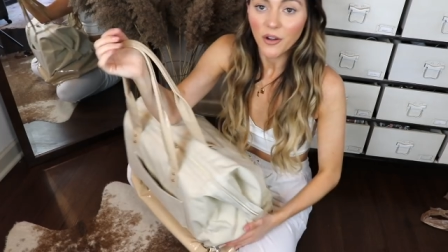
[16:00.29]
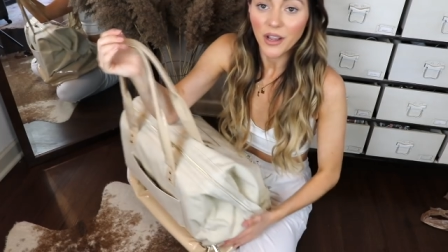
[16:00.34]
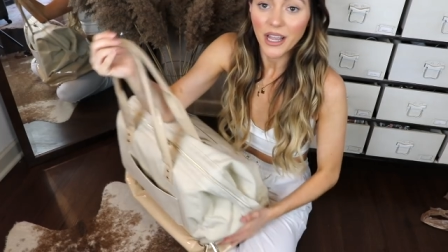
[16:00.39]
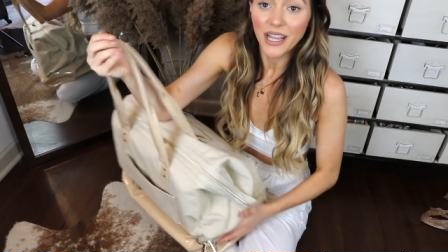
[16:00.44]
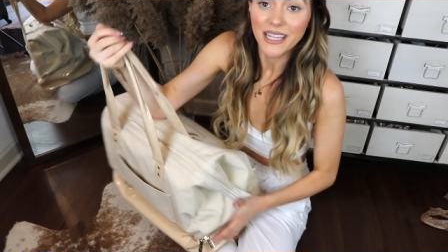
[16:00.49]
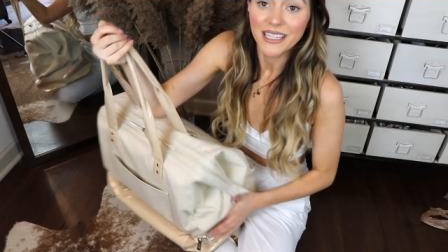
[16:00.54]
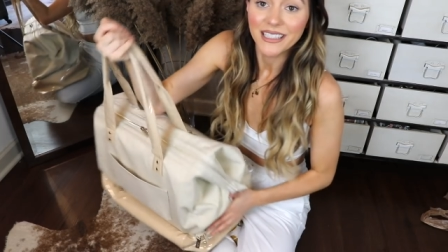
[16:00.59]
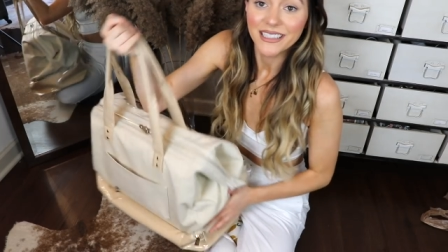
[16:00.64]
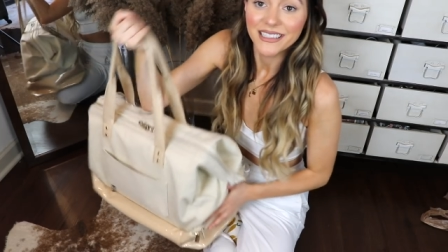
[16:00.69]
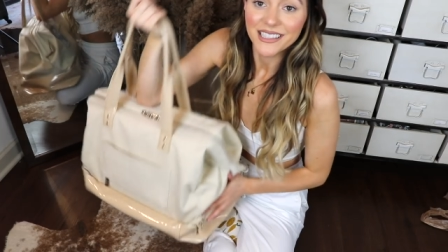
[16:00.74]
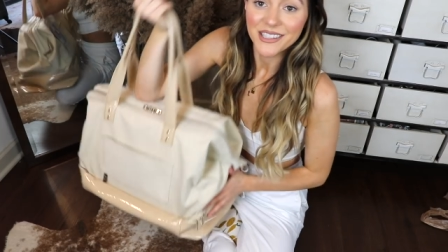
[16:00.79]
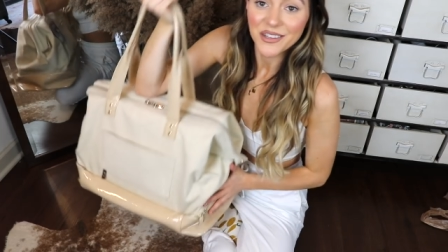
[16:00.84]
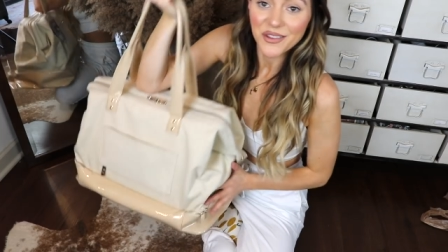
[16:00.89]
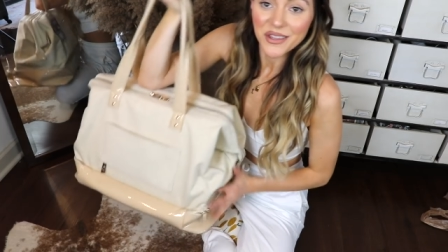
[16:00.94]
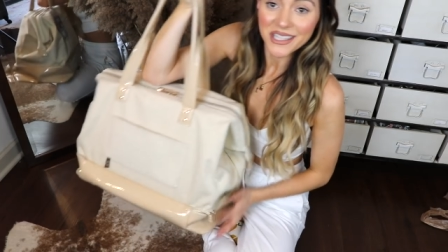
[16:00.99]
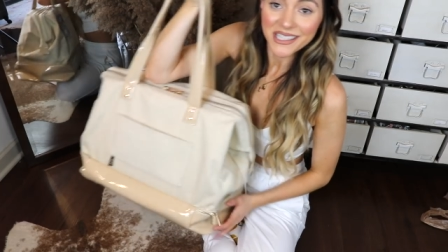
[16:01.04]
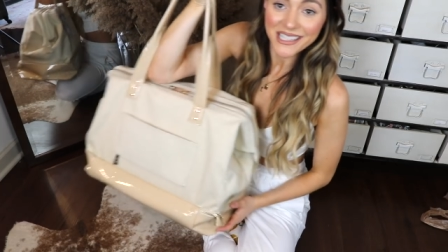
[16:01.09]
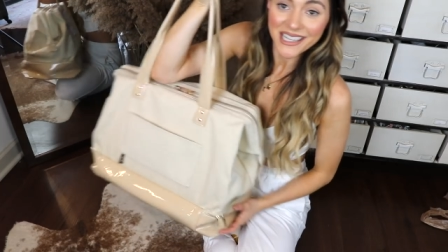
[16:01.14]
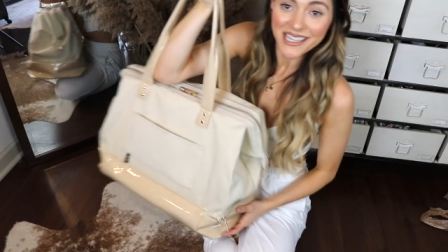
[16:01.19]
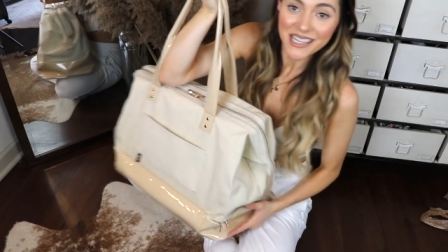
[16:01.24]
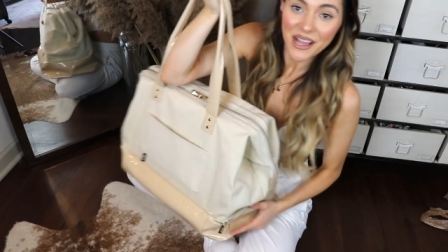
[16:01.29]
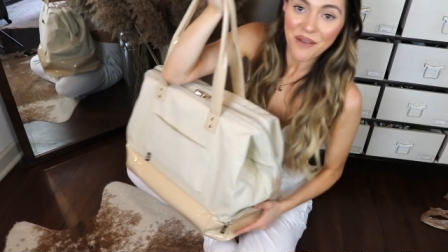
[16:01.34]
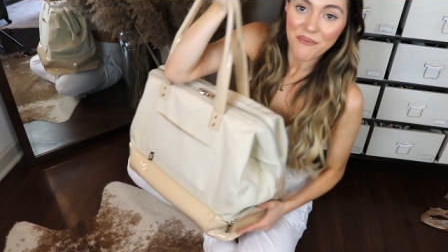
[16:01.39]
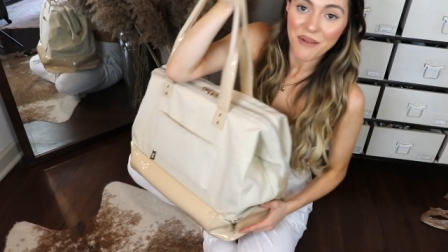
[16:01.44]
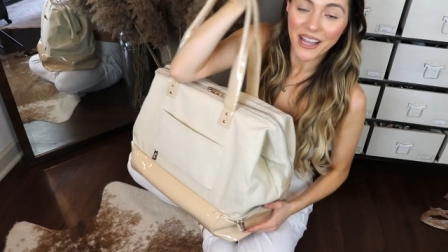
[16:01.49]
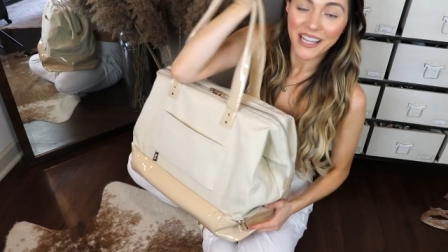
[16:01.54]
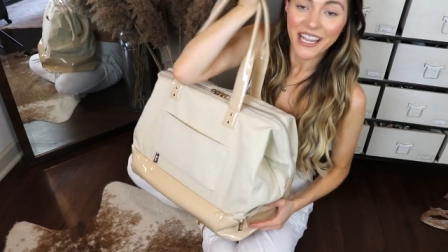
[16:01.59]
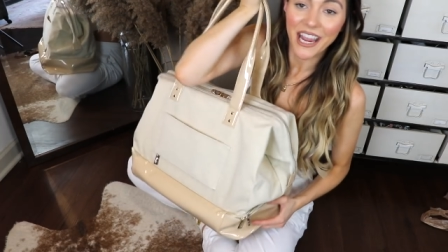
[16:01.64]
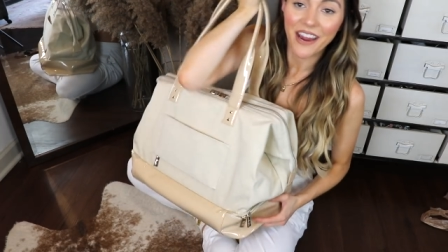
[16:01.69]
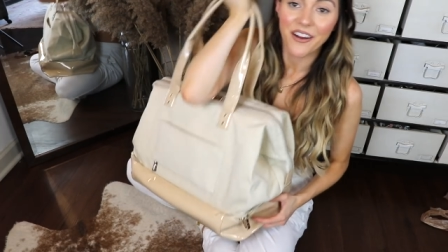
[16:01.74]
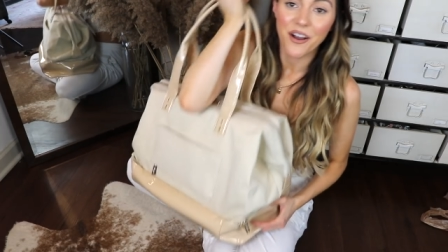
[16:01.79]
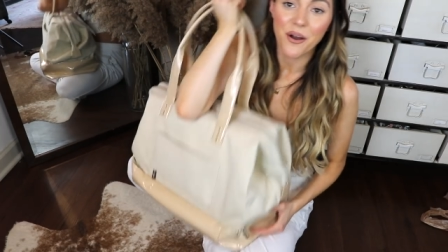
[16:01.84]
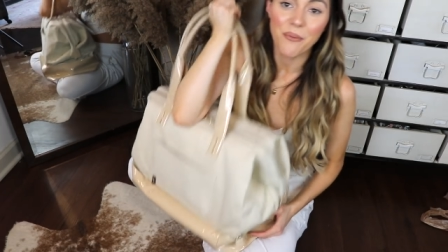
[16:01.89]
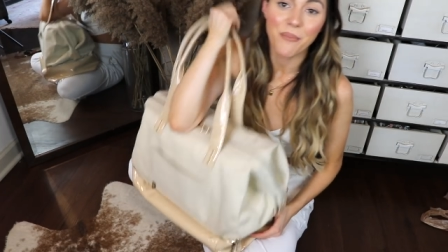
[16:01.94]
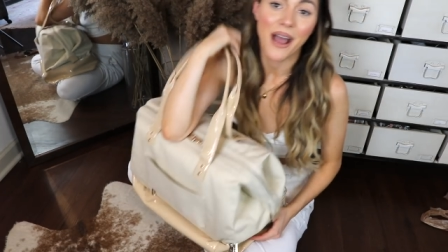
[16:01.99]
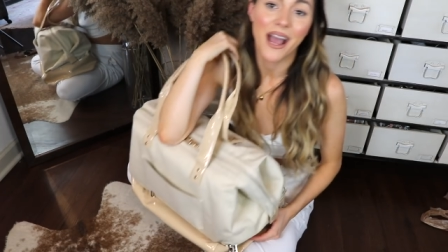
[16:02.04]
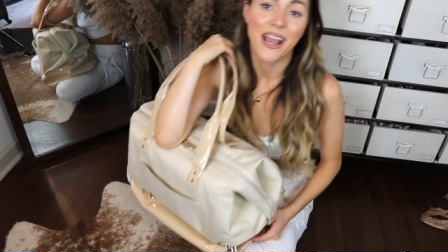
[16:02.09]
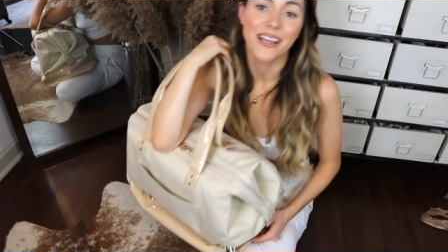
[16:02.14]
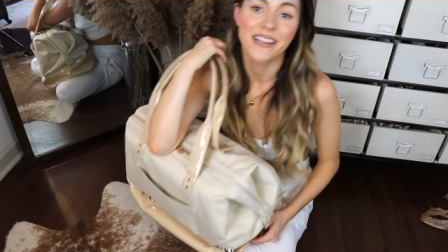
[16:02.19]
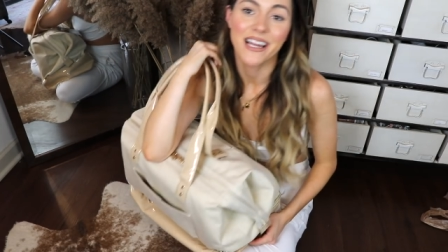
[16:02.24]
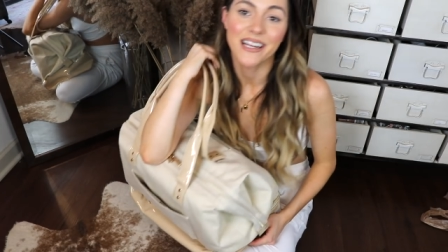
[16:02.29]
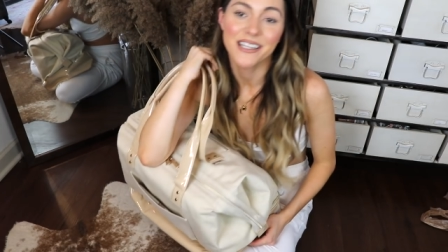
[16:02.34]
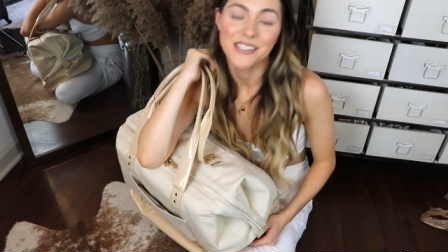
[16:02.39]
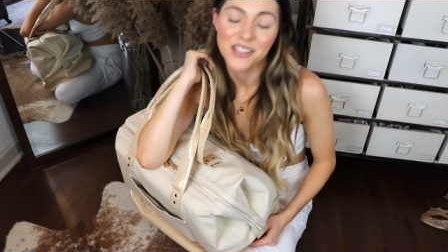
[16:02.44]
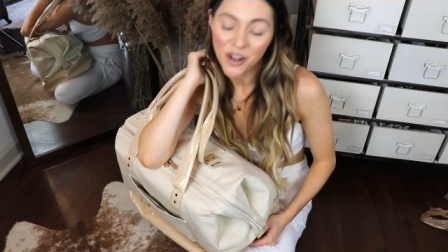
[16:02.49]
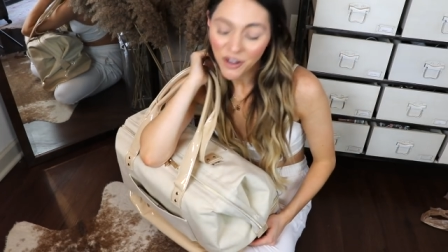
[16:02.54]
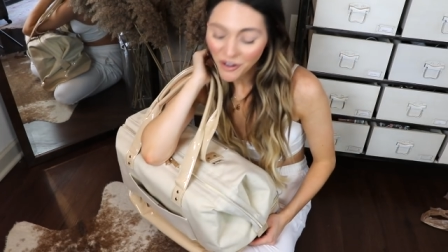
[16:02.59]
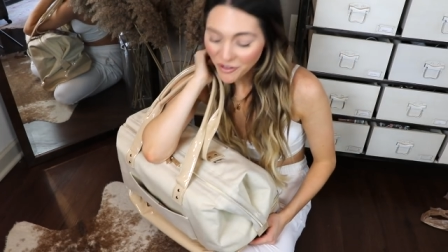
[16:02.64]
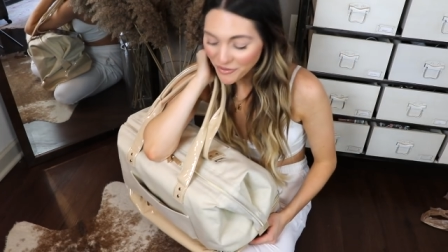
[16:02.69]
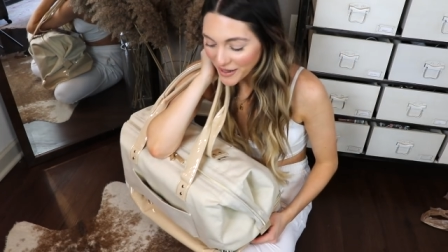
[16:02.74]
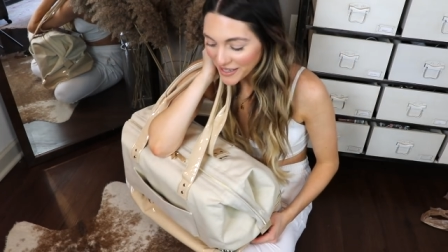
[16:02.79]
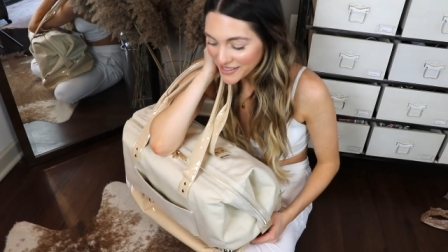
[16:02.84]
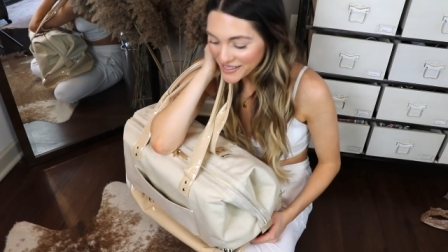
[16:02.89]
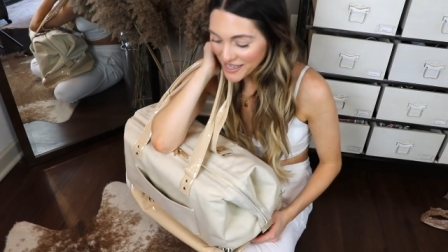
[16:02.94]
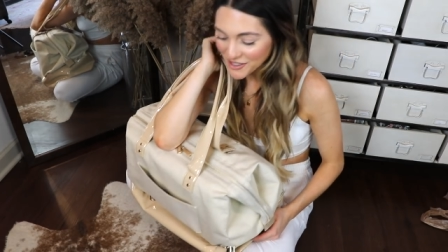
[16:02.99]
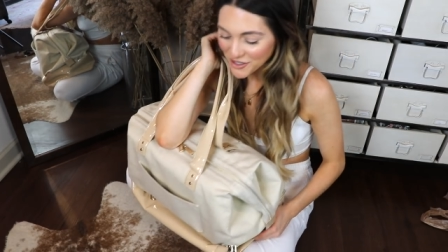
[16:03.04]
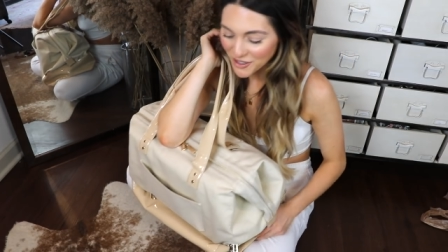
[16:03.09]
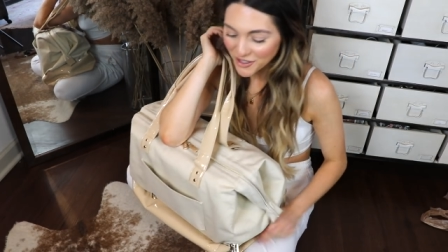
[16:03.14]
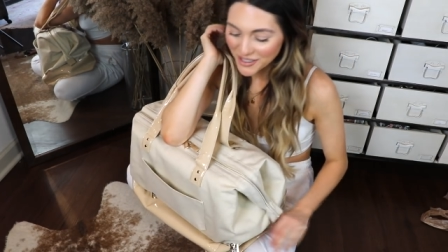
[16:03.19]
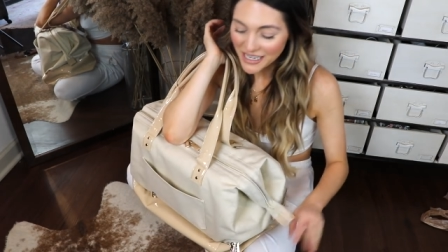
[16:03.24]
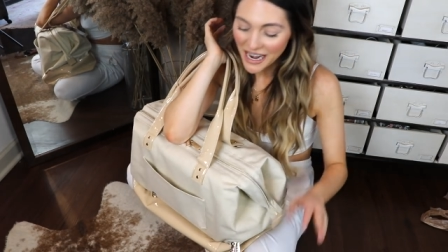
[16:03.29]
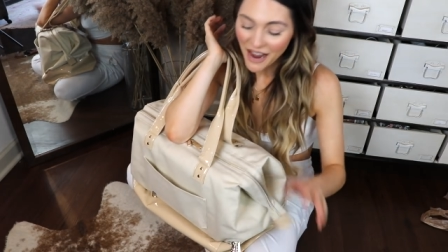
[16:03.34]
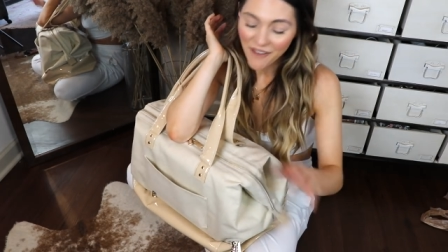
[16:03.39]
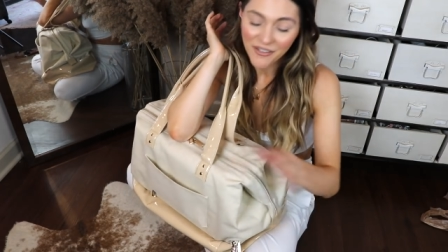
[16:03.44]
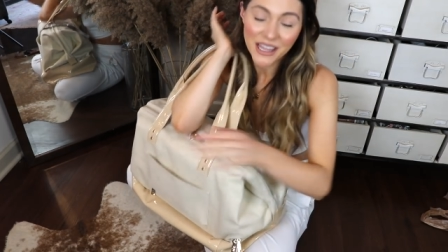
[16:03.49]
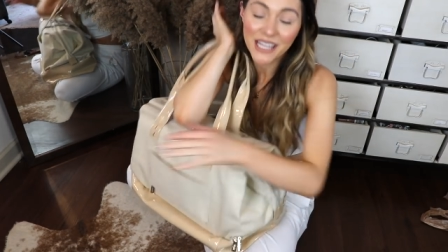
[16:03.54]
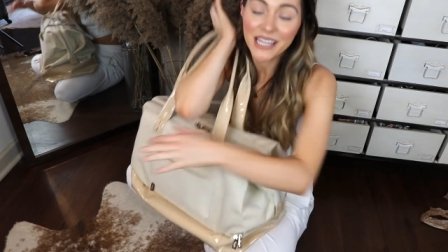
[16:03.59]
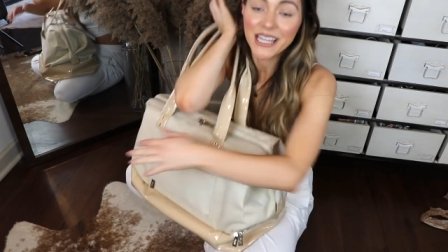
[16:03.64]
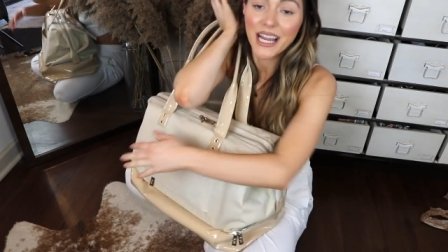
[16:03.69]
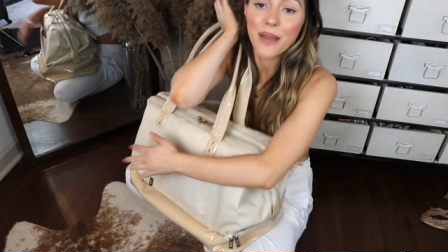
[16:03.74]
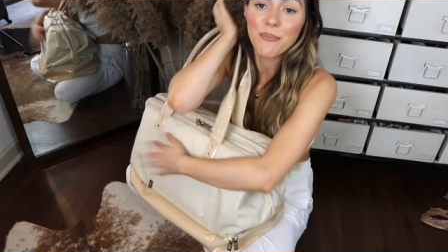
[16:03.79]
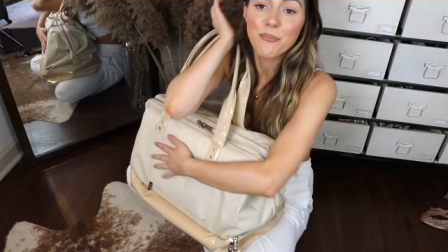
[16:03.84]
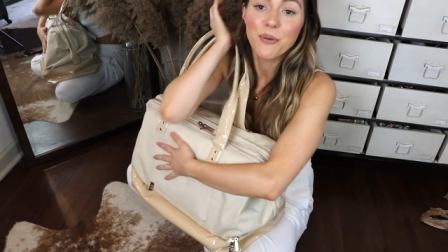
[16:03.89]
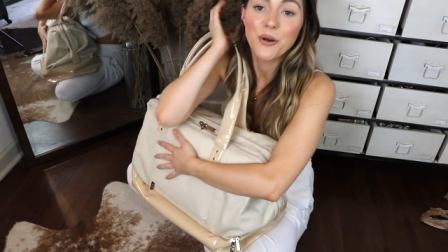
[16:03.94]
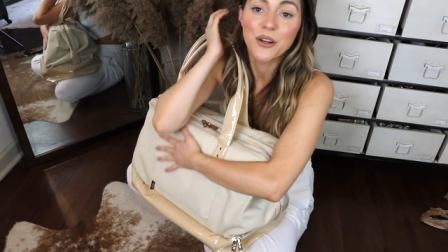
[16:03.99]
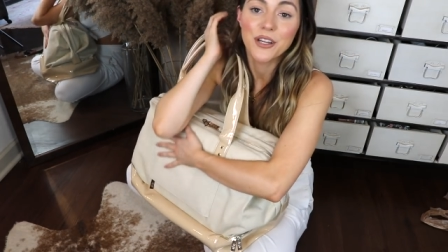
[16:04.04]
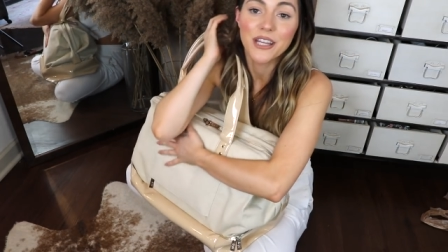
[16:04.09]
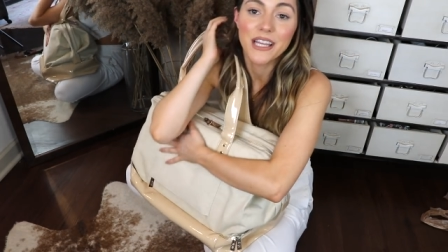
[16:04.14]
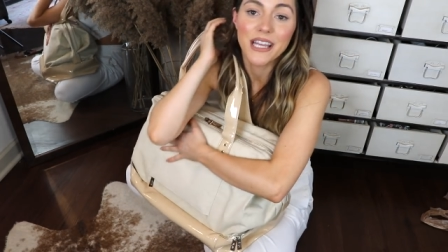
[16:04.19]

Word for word: Okay, so this is my carry-on bag. That is all of my essentials and everything that I put